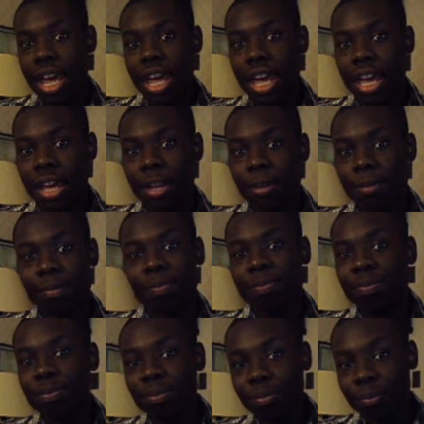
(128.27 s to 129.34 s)
And
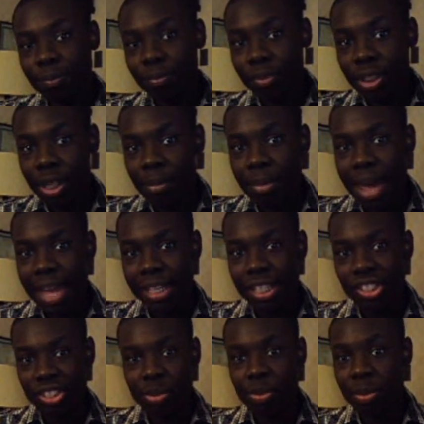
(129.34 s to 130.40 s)

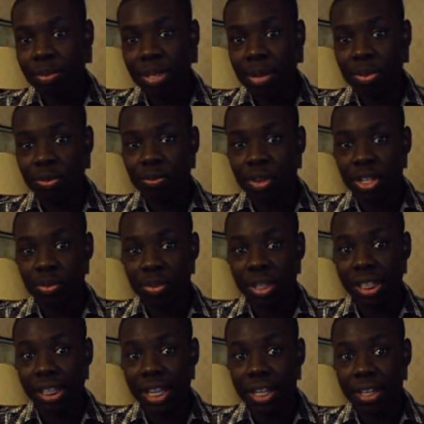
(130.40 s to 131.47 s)
Maggie somewhat becomes friends
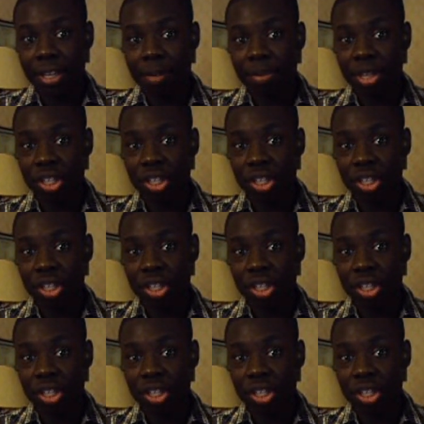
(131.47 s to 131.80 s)
with Elena